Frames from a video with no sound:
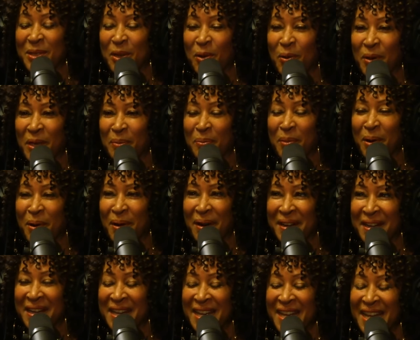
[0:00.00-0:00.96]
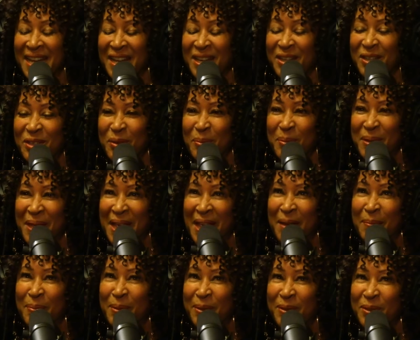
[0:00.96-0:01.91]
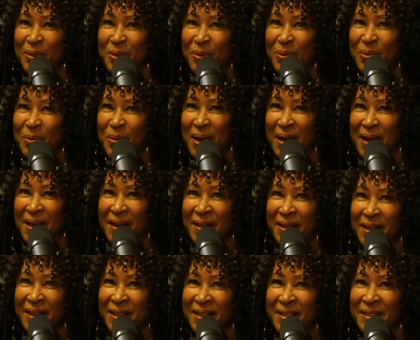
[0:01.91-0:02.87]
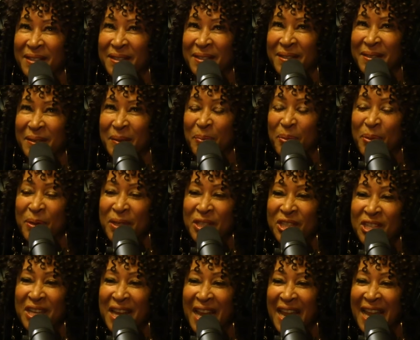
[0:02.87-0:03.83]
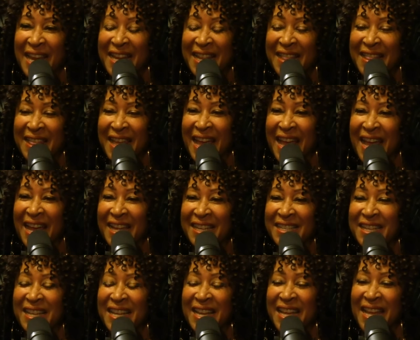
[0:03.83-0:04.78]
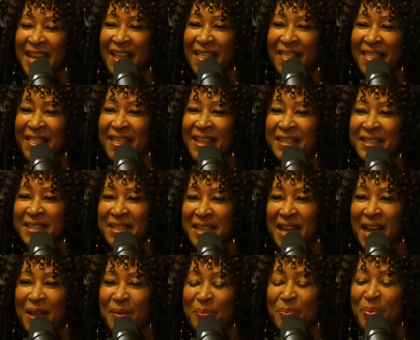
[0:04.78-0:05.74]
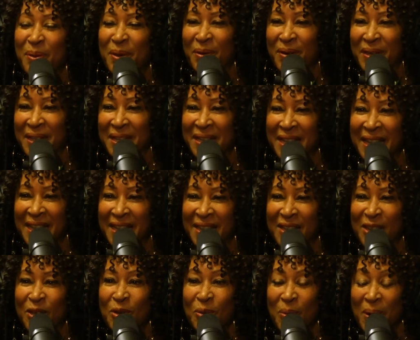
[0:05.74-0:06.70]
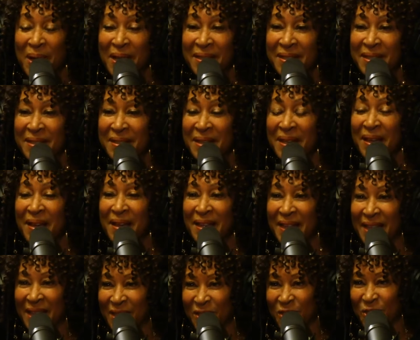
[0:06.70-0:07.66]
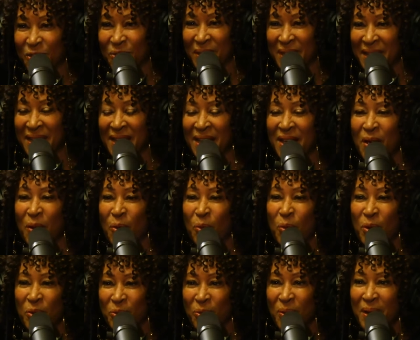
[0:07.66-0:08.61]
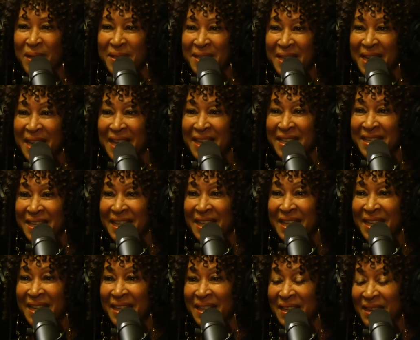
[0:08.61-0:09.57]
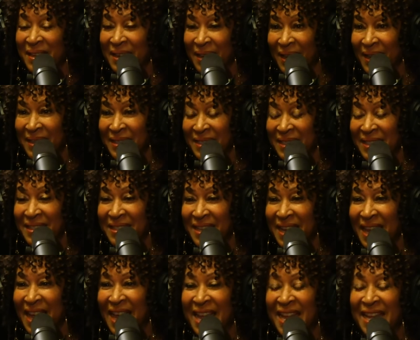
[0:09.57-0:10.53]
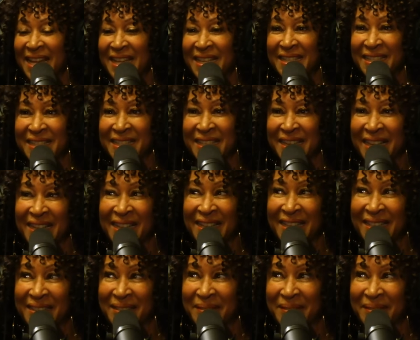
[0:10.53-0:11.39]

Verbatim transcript: Zoe and Mark, to be able to appreciate that this time period in U.S. history would resonate in London and